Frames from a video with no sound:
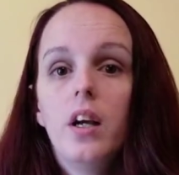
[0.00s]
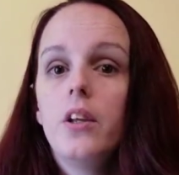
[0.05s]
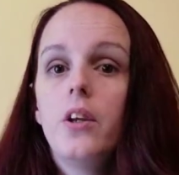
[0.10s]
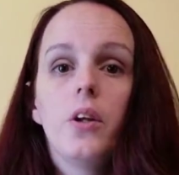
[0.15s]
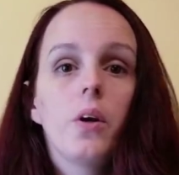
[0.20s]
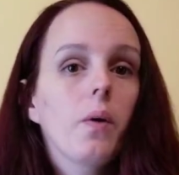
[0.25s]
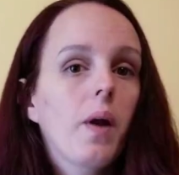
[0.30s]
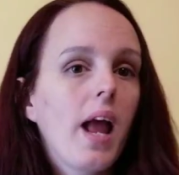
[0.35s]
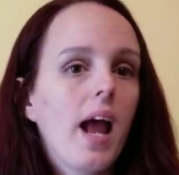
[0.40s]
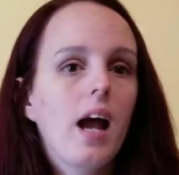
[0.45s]

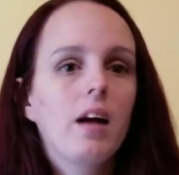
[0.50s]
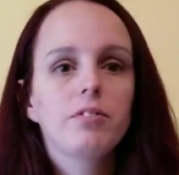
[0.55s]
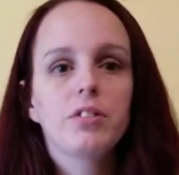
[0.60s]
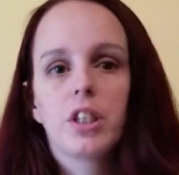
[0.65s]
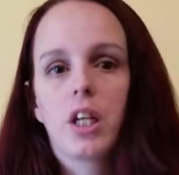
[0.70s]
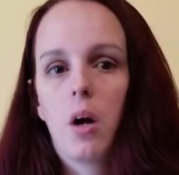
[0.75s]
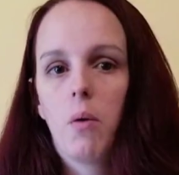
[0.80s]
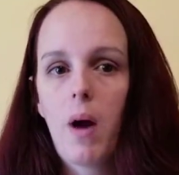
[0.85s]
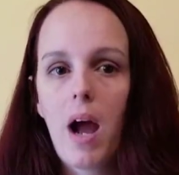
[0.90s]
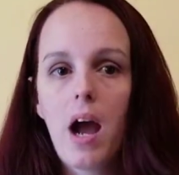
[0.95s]
You don't have to
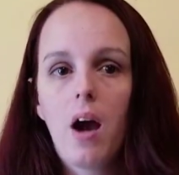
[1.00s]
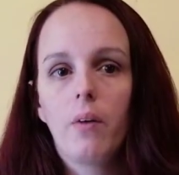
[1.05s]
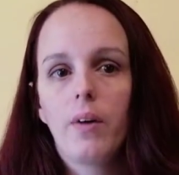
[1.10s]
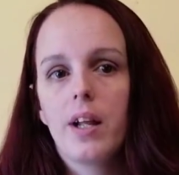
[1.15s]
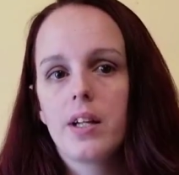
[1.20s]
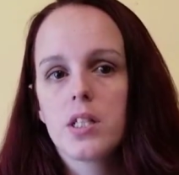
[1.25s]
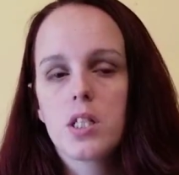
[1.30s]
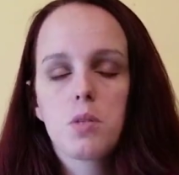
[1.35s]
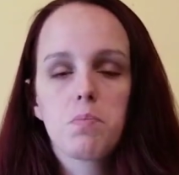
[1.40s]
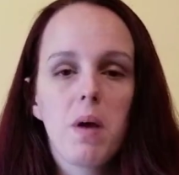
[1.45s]
go out
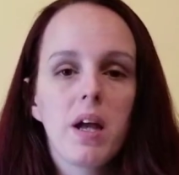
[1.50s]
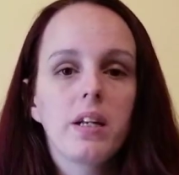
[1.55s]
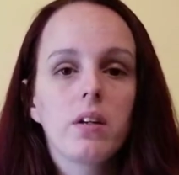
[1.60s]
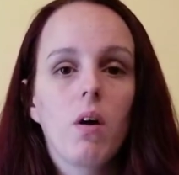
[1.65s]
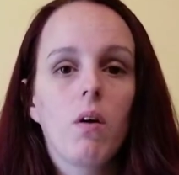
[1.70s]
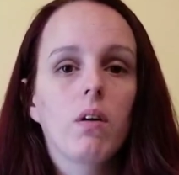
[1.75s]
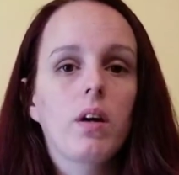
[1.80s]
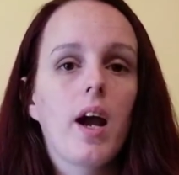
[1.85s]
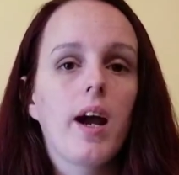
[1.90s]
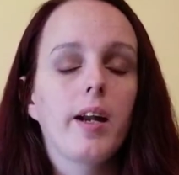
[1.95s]
and spend
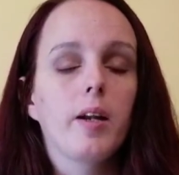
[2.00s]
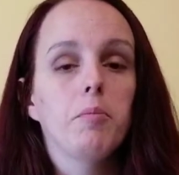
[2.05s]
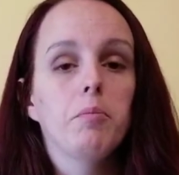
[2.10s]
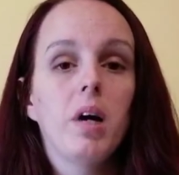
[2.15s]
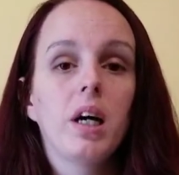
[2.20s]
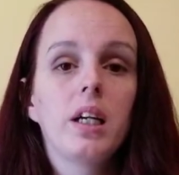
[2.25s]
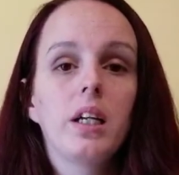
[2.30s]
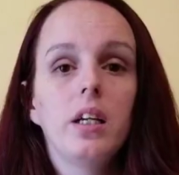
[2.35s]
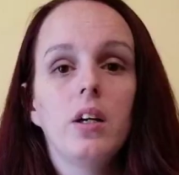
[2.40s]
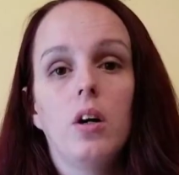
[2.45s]
all kind of
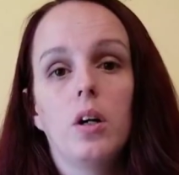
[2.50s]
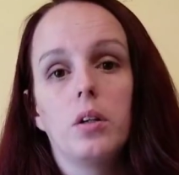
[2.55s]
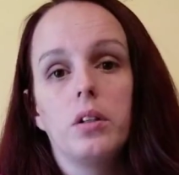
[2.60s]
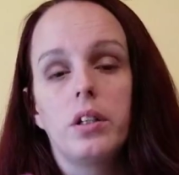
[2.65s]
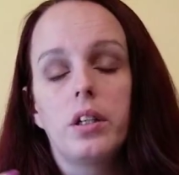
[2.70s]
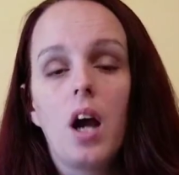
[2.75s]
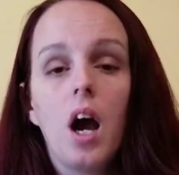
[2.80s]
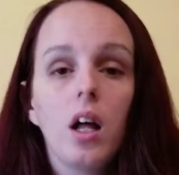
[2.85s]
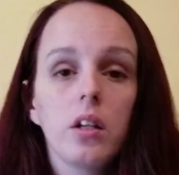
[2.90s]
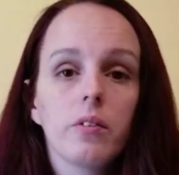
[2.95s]
money on
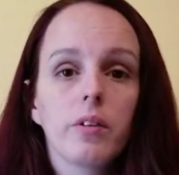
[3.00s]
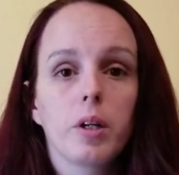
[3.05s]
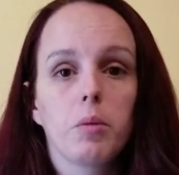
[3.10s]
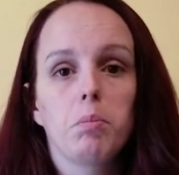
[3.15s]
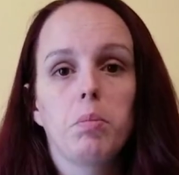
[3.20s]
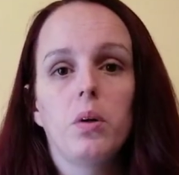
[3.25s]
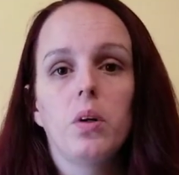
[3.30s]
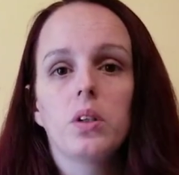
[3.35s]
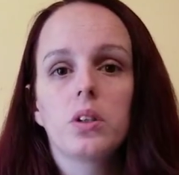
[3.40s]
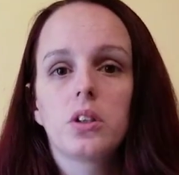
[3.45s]
coloring
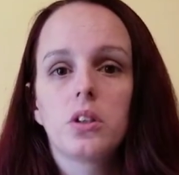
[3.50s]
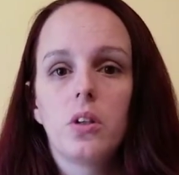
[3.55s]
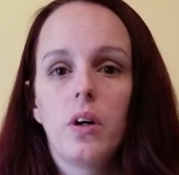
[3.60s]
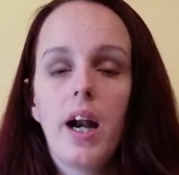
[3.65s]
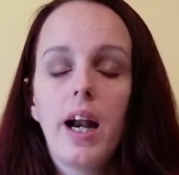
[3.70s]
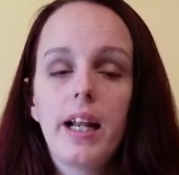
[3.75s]
books or